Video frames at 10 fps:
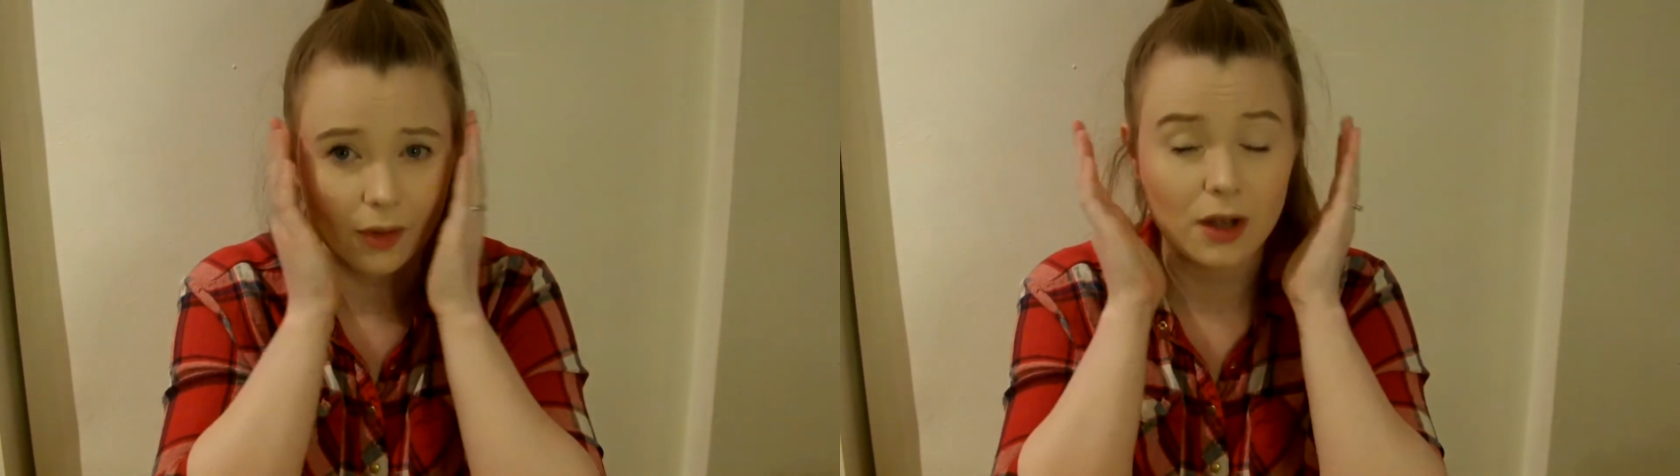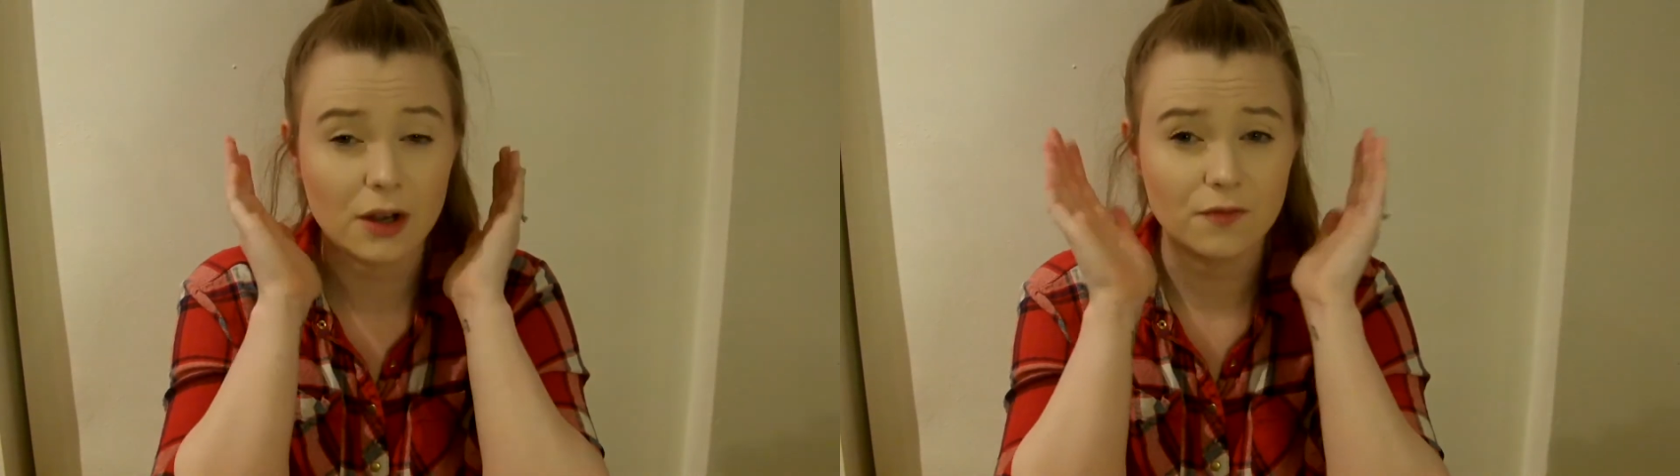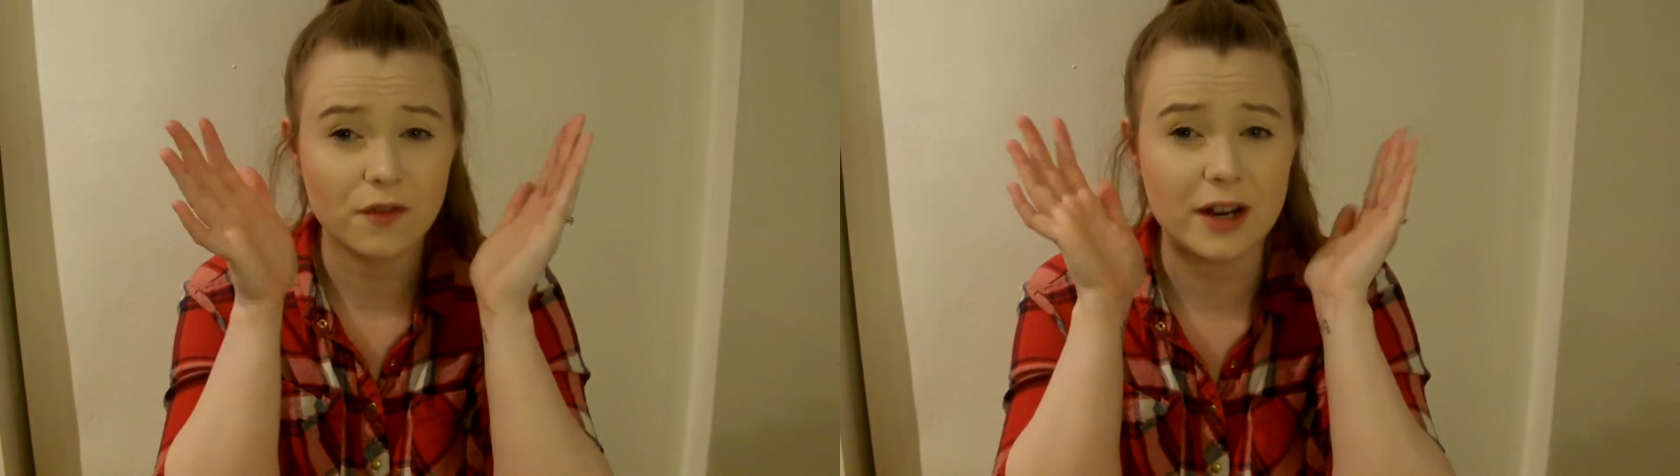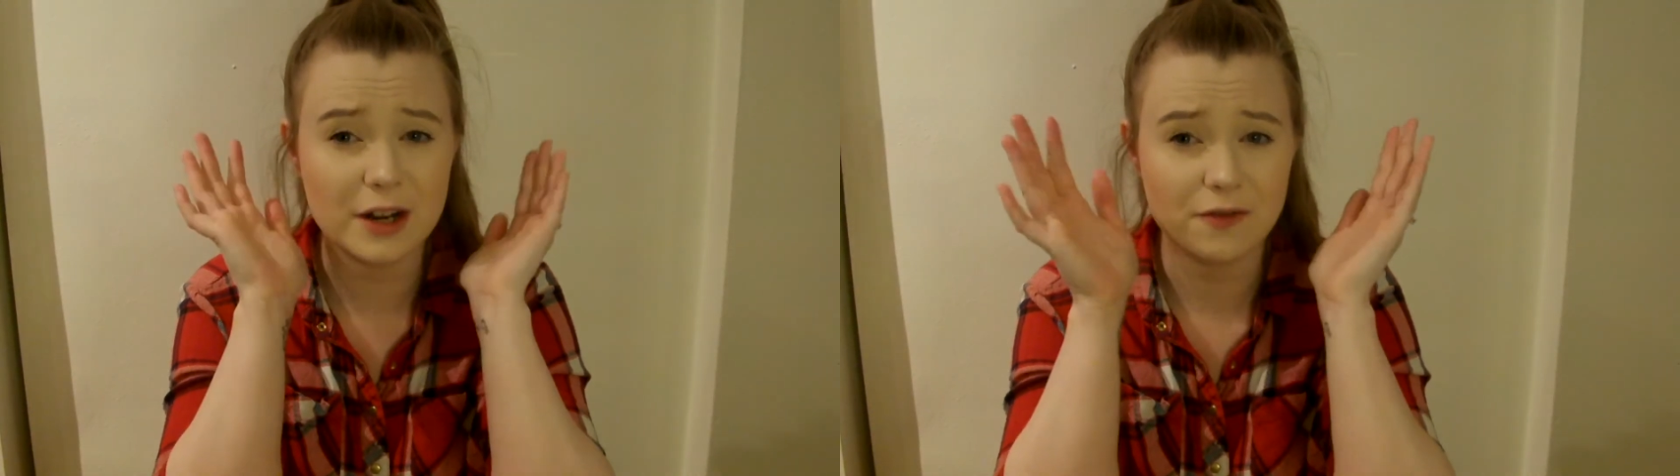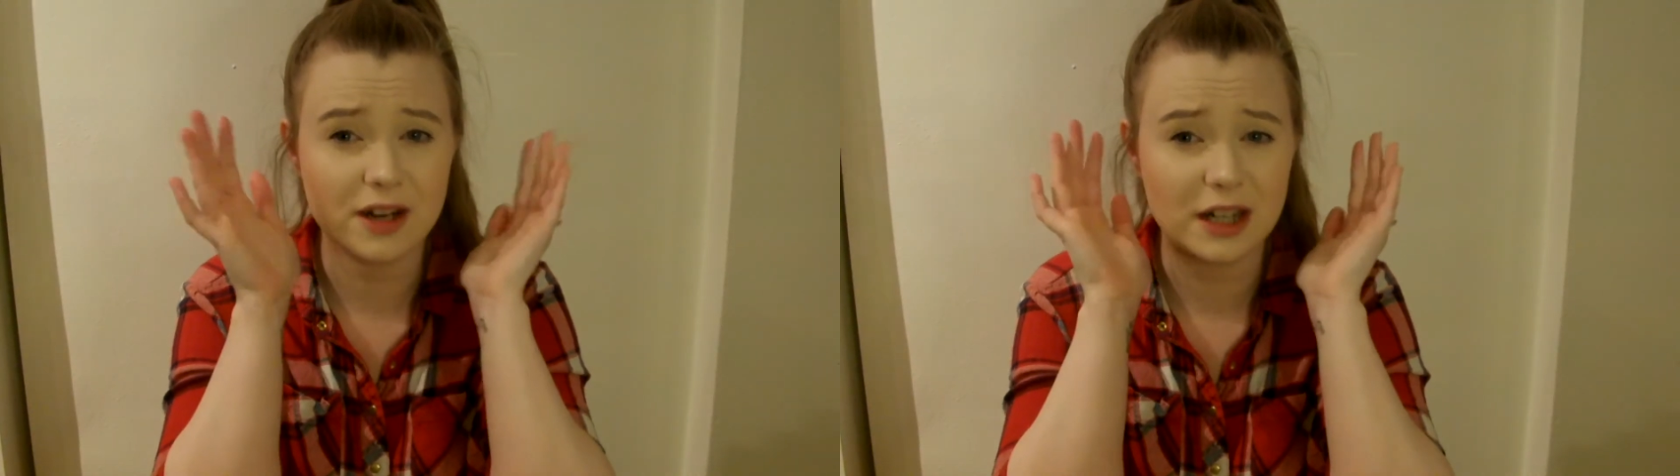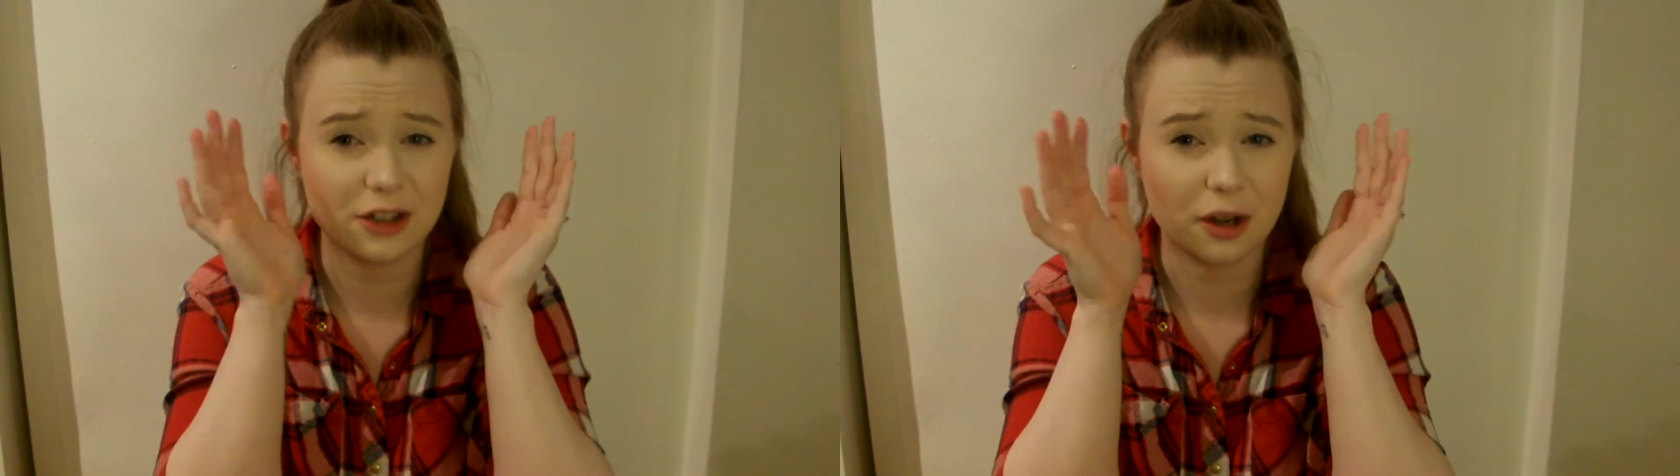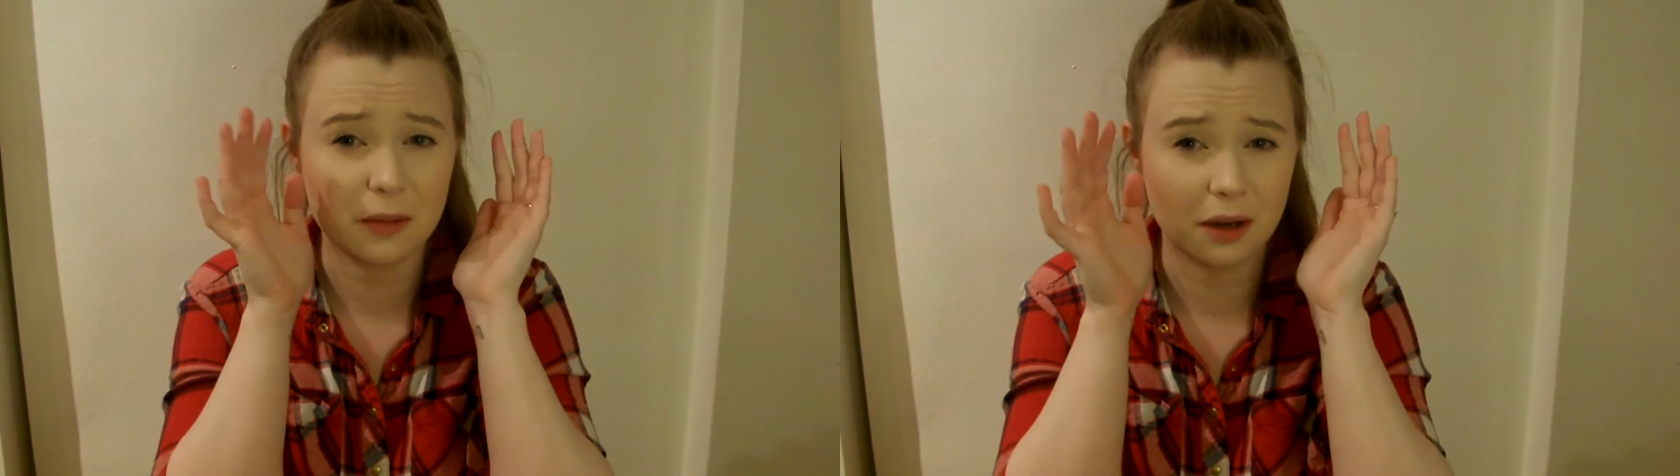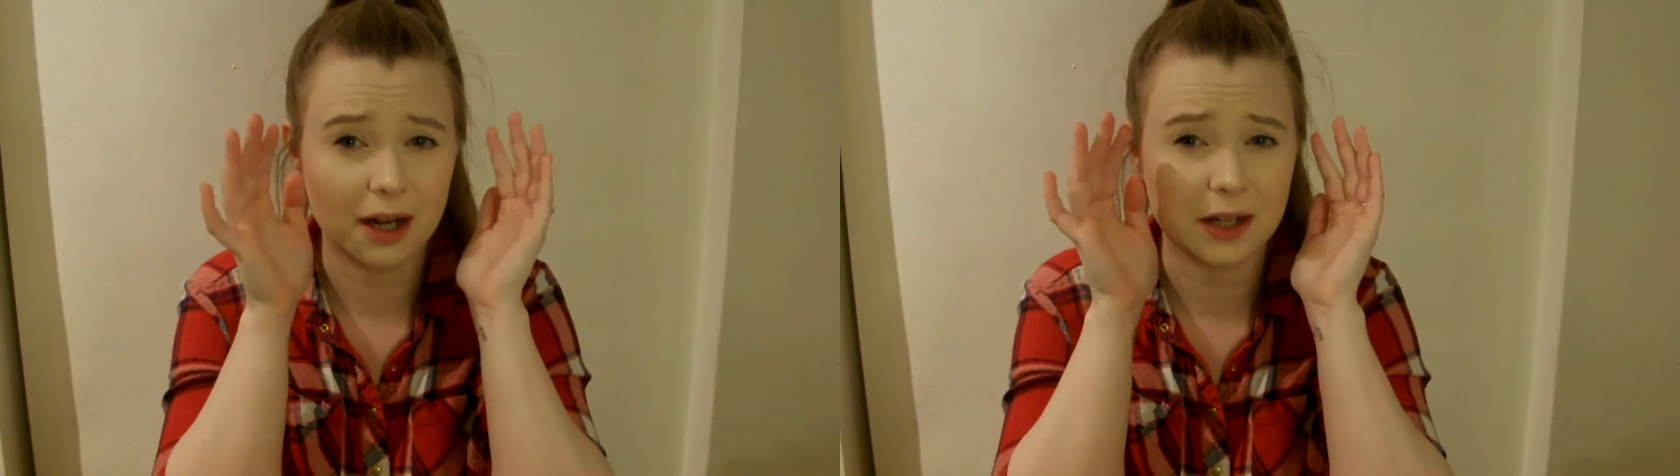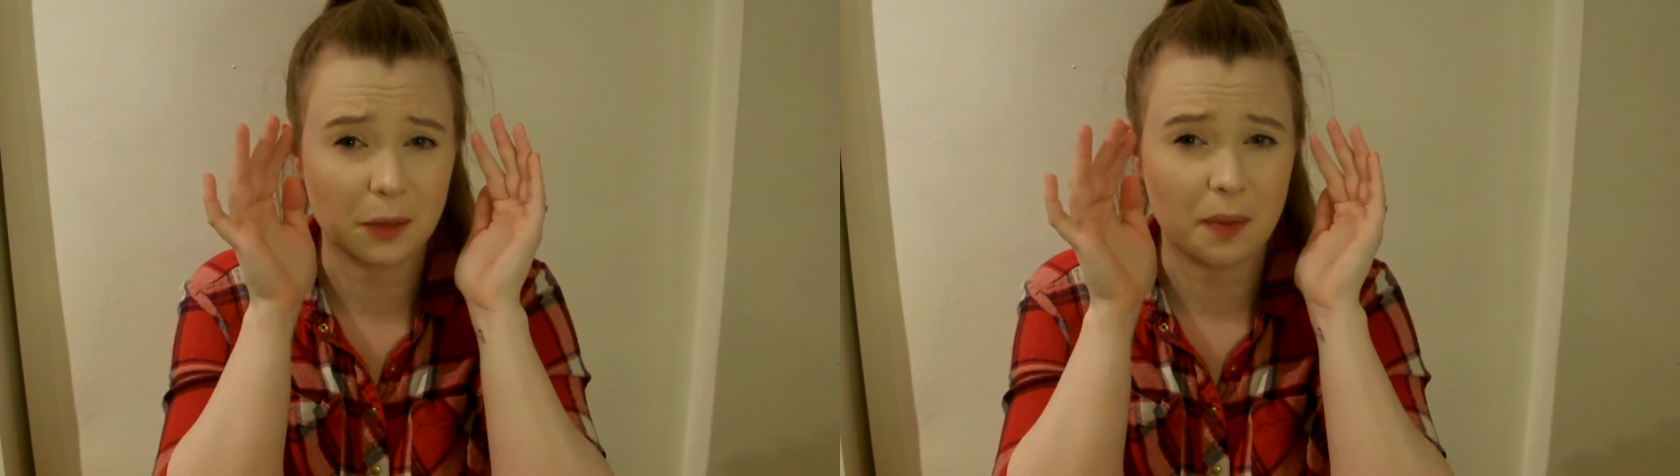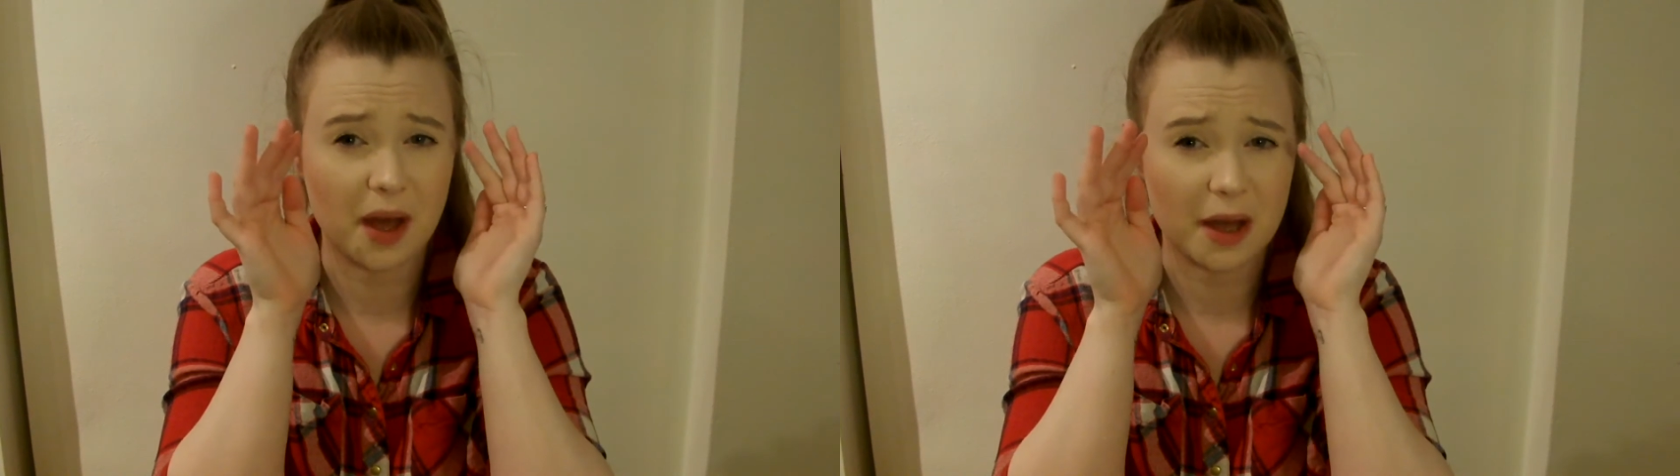I really, really don't like the
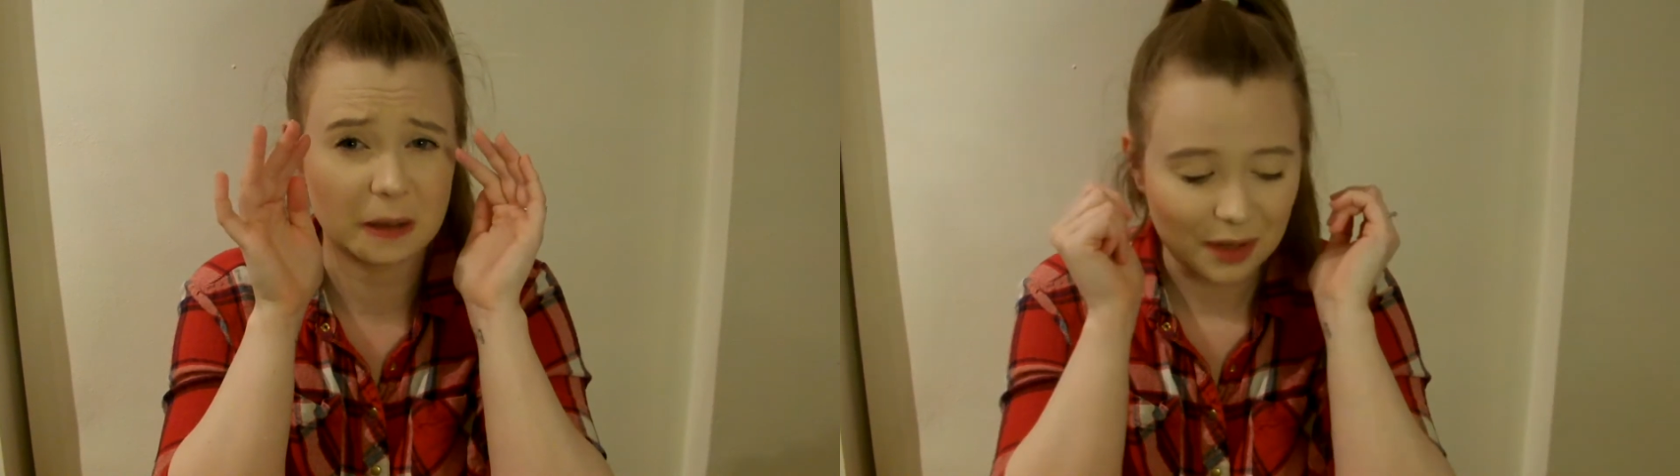pear.